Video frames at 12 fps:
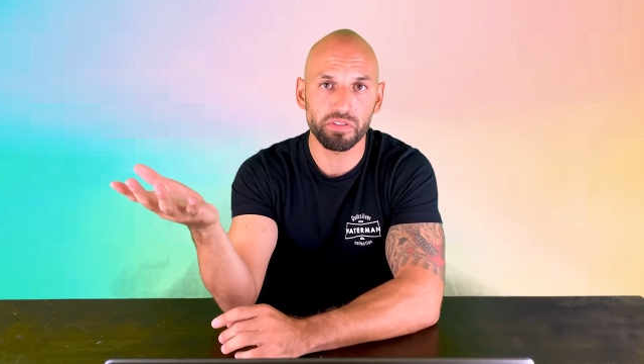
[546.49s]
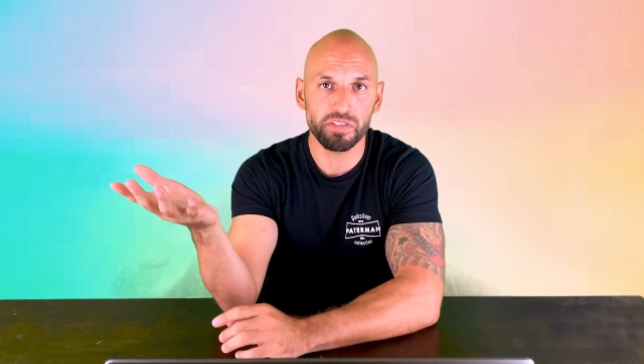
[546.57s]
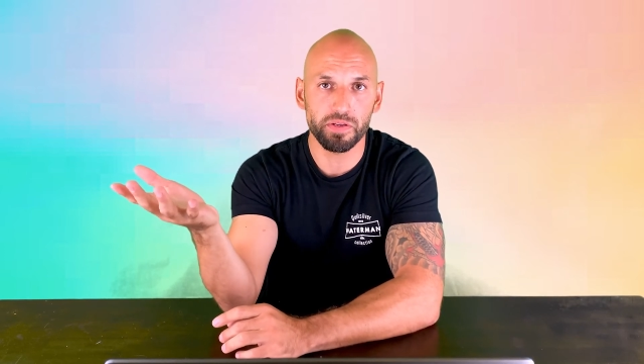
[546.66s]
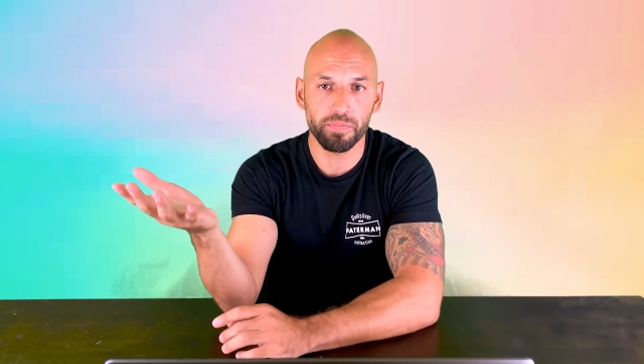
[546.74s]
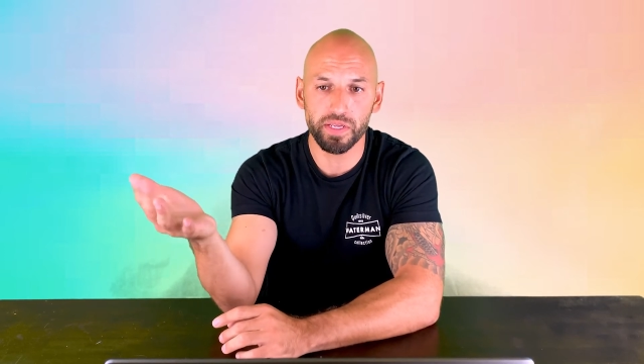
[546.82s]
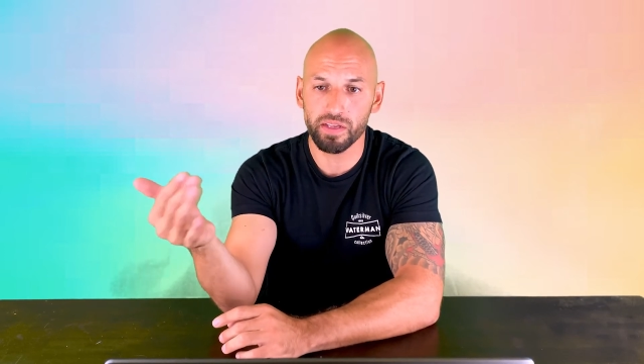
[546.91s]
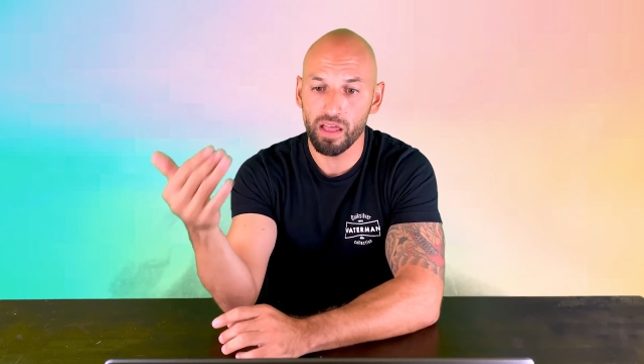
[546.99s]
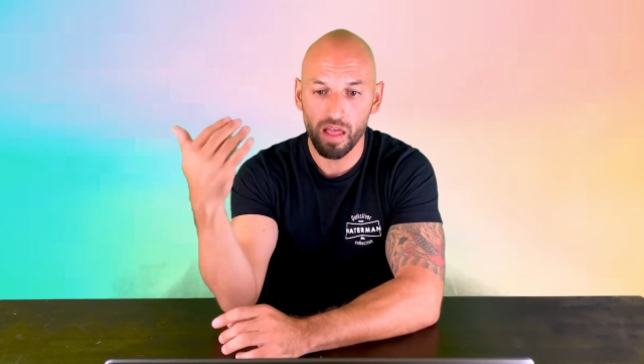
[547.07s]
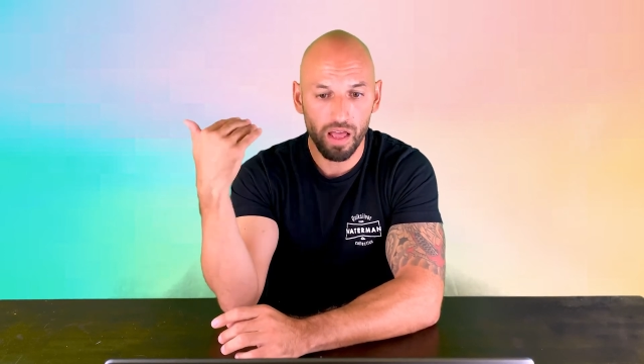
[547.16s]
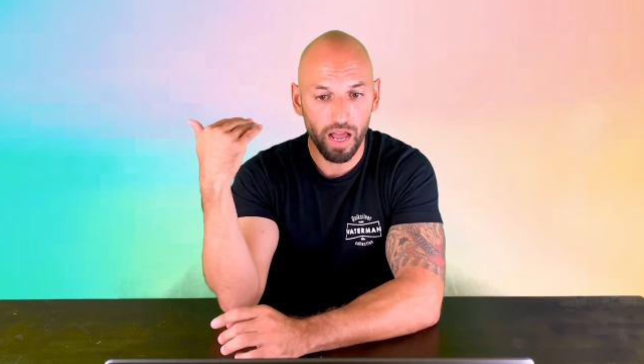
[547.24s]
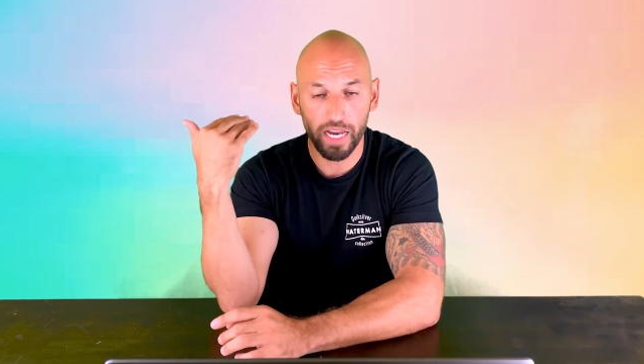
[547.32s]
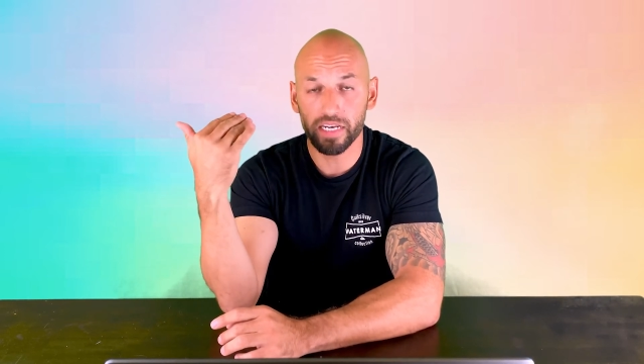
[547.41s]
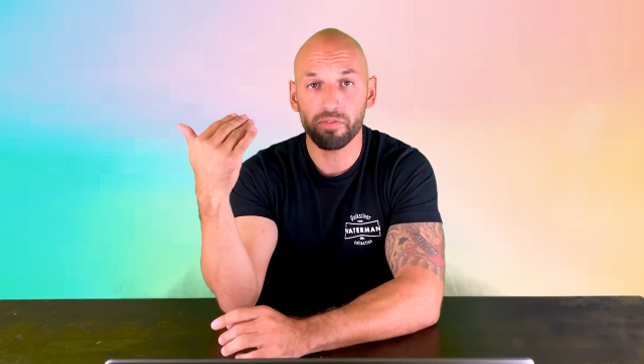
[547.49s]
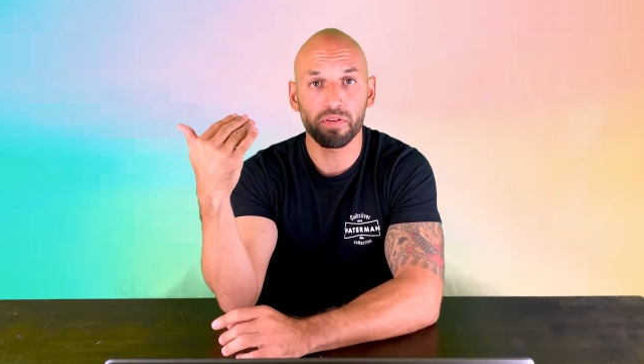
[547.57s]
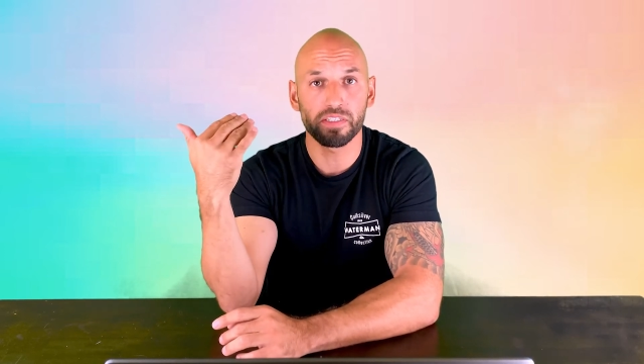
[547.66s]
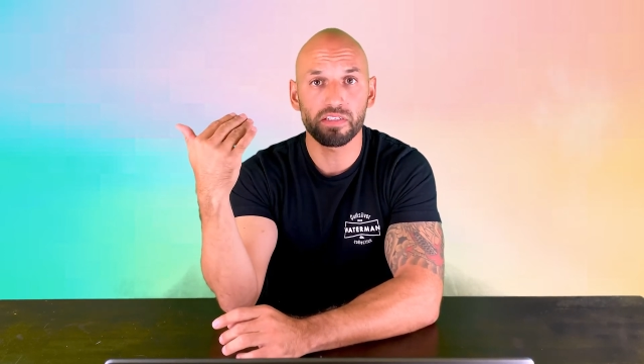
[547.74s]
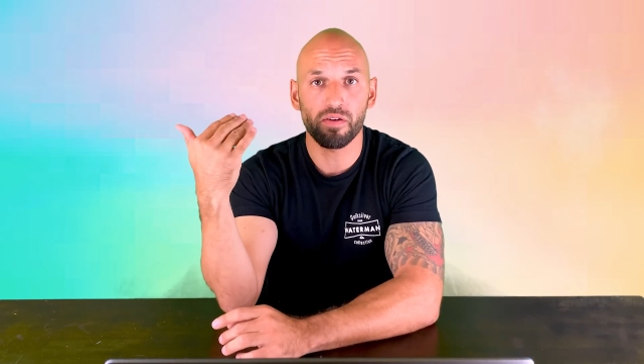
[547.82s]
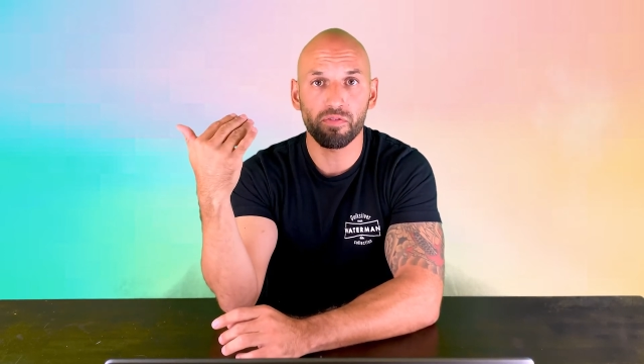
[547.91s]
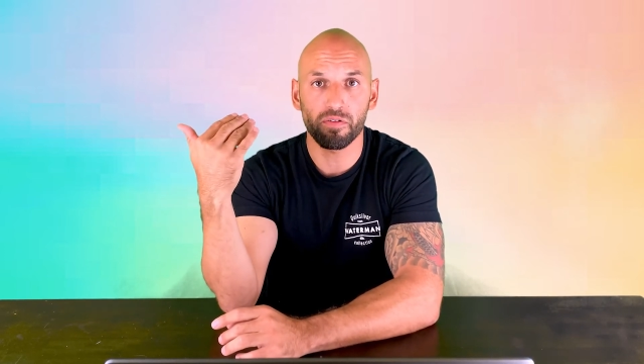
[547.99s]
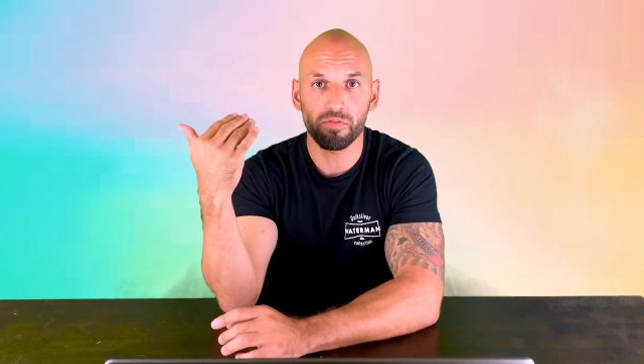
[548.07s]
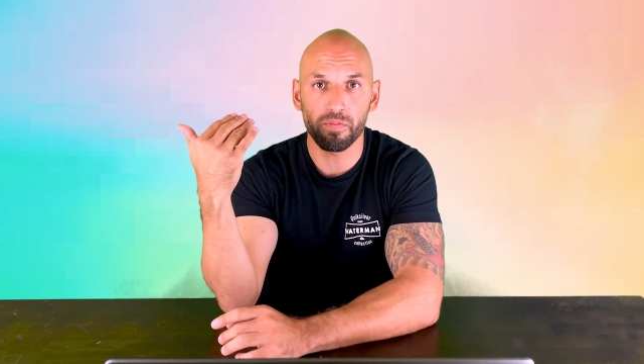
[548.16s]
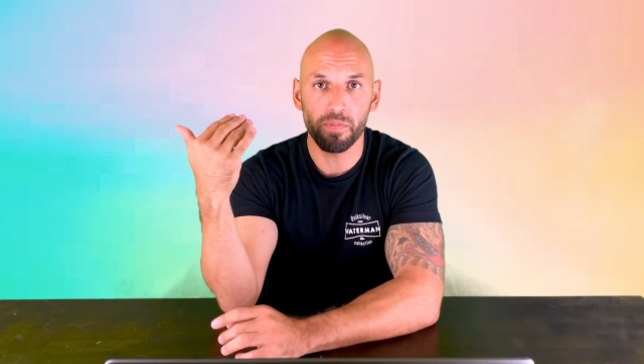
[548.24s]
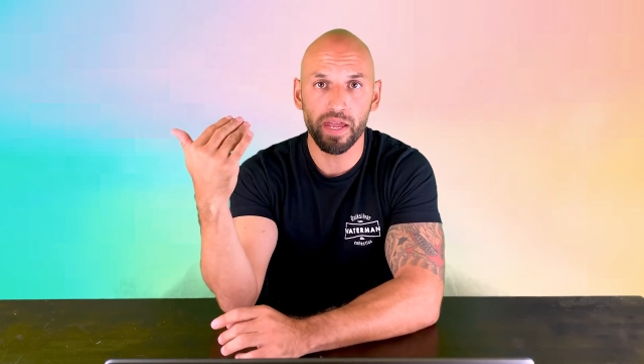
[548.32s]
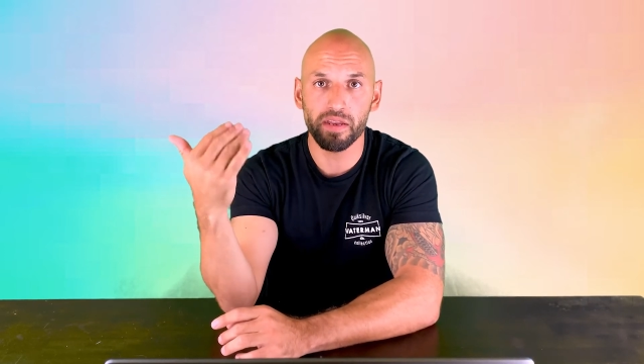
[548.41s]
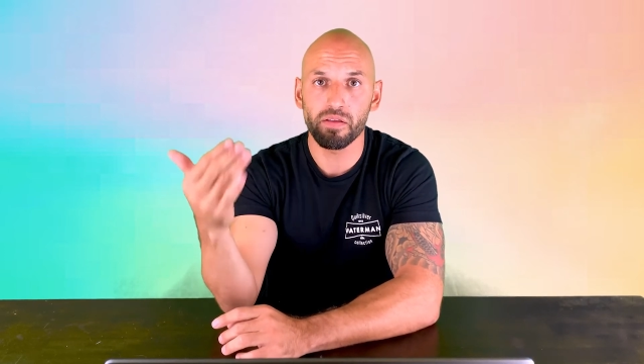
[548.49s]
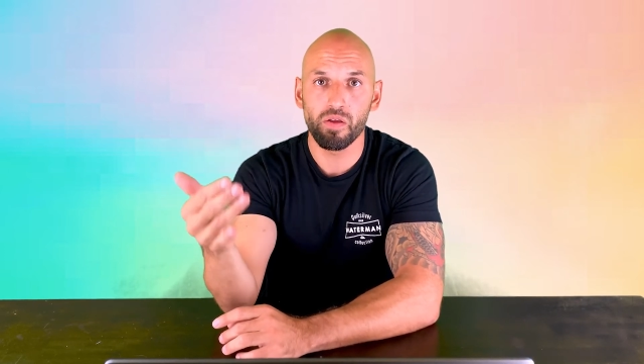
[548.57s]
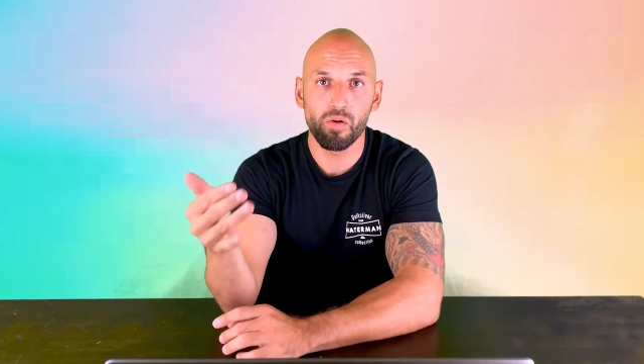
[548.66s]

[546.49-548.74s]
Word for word: sleeping, I definitely suffer from that.